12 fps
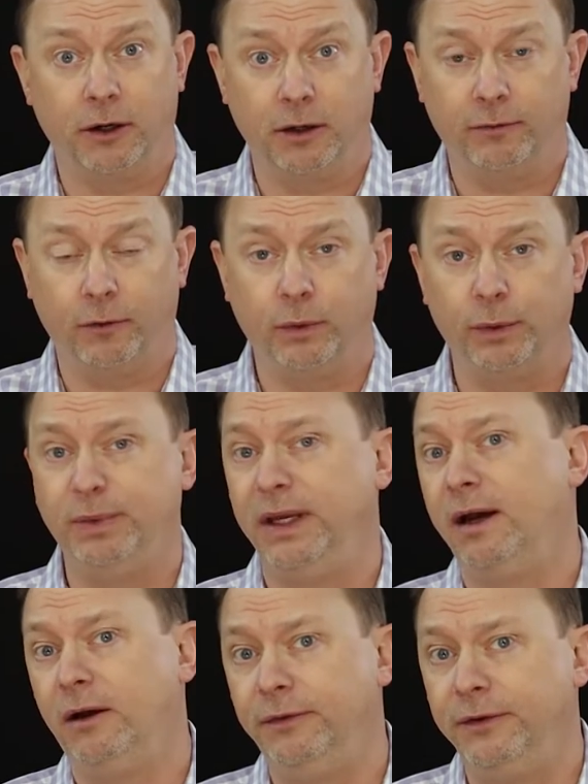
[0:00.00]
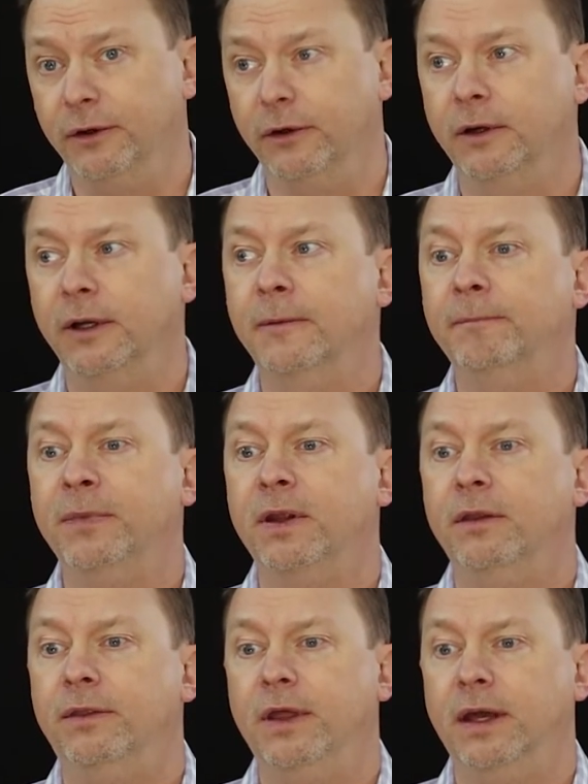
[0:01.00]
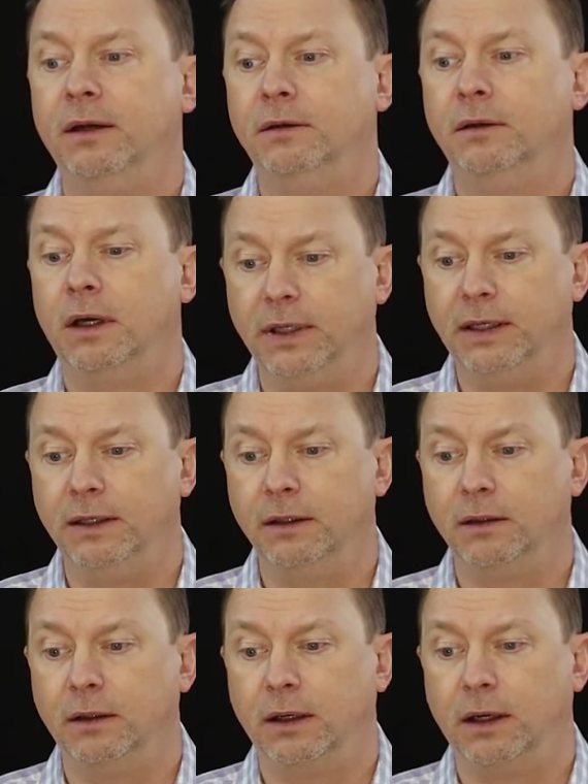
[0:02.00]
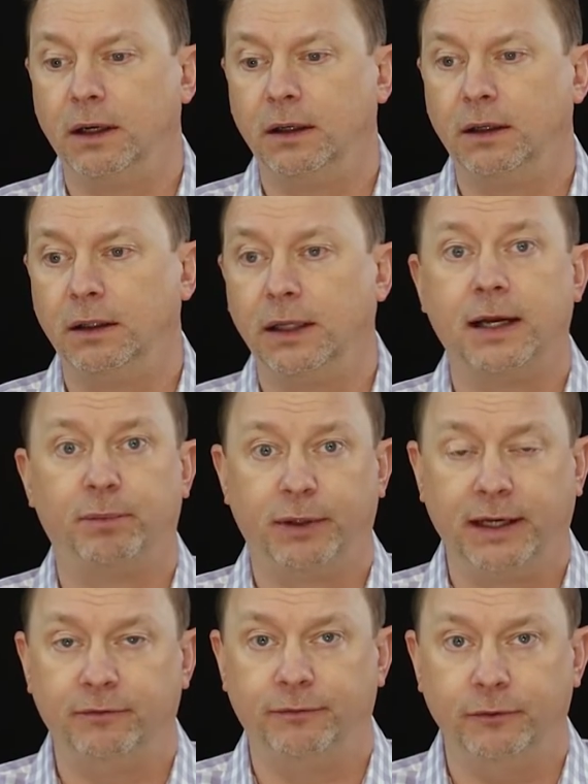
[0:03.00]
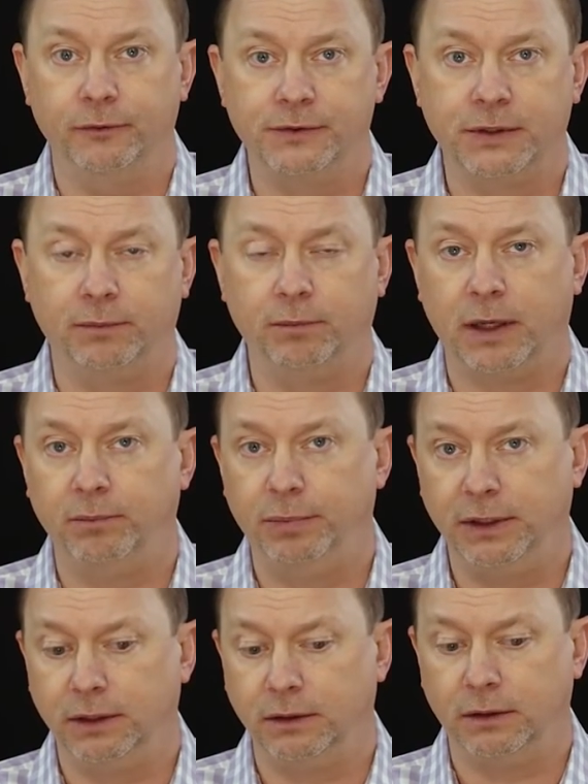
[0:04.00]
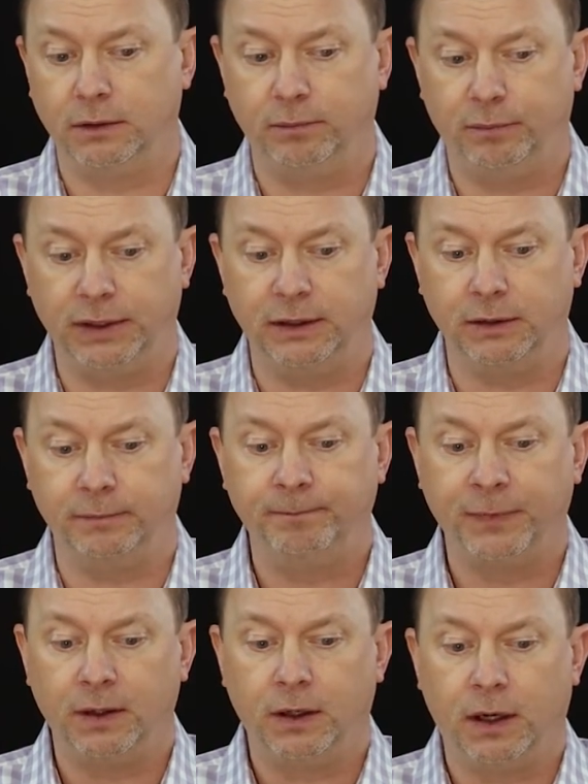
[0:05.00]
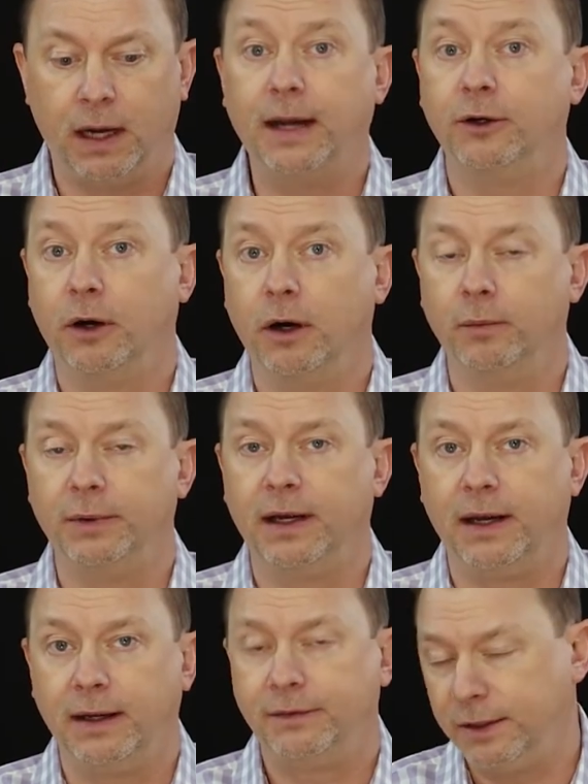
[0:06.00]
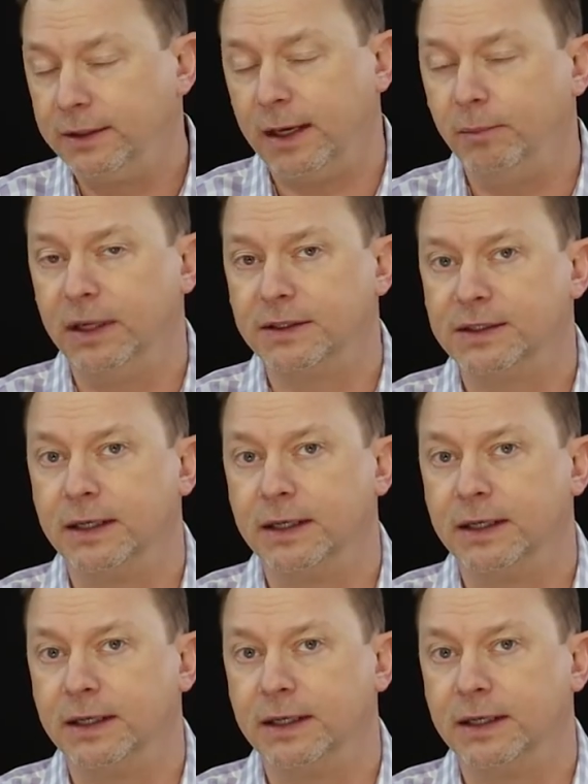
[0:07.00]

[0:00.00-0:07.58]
carnivore would be healthier than eating a lot of plant foods and being high carb. And I think that makes